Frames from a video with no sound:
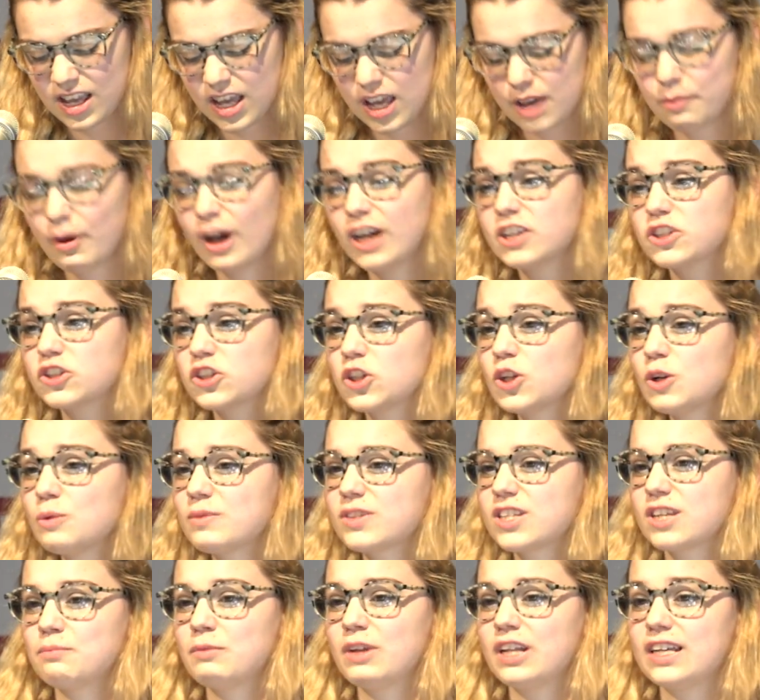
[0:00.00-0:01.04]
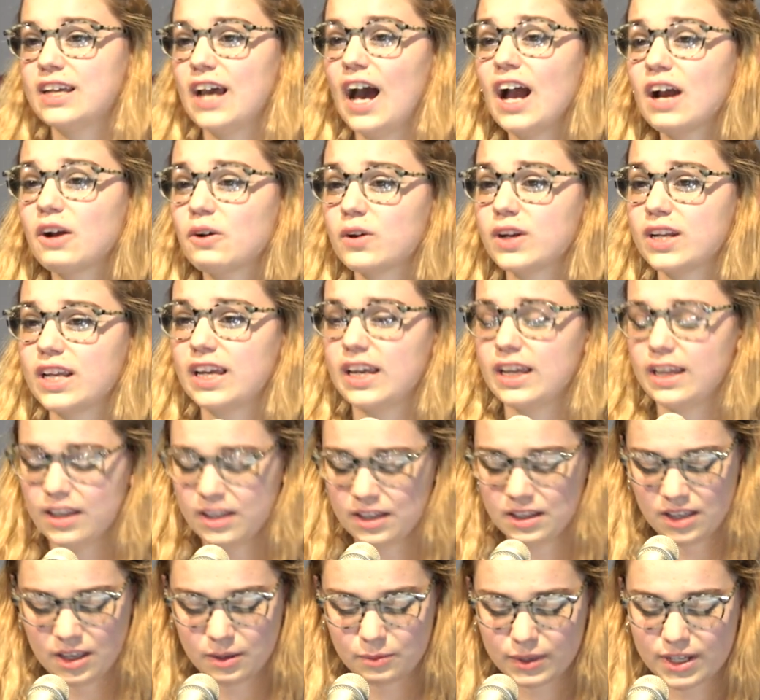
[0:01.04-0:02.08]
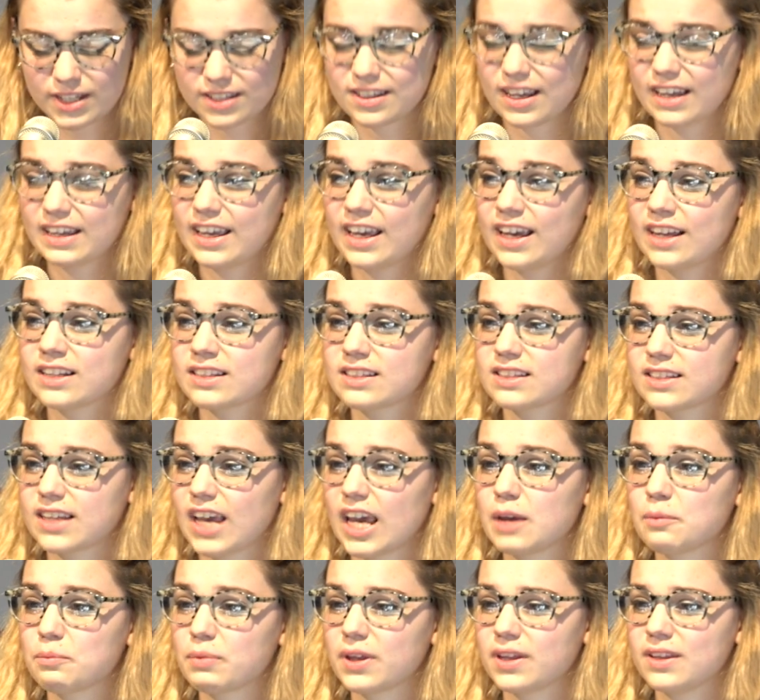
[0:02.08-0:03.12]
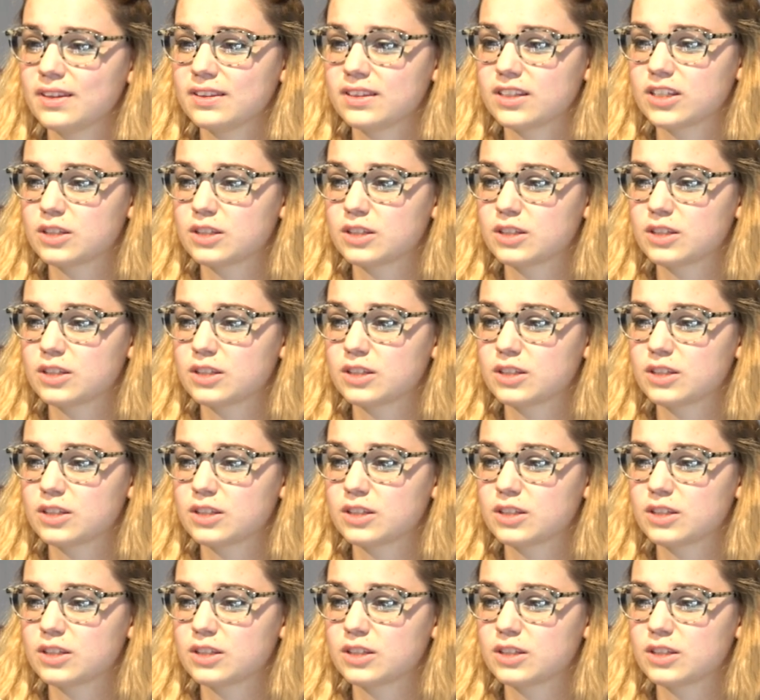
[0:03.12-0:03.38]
Am I doomed to mediocrity because I can't escape?"